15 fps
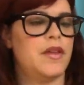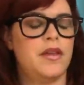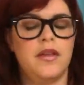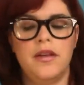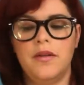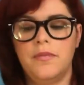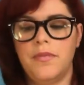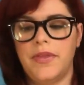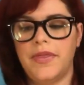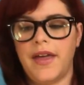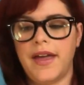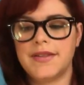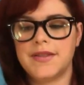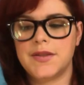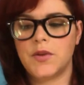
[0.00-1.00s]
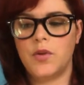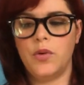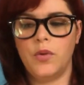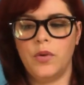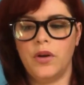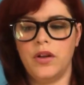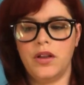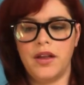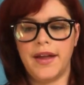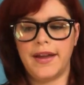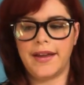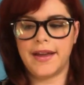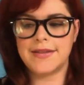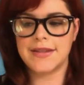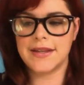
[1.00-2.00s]
But that's cool. I
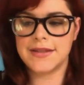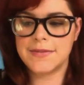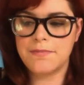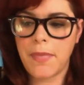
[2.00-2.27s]
guess it's